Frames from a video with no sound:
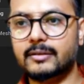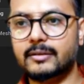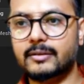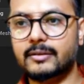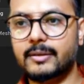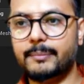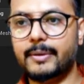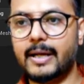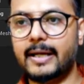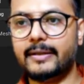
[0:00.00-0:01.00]
the
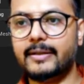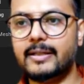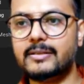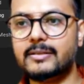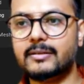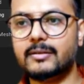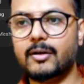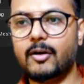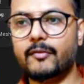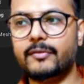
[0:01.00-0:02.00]
brightness
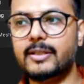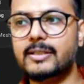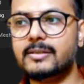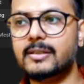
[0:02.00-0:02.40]
of this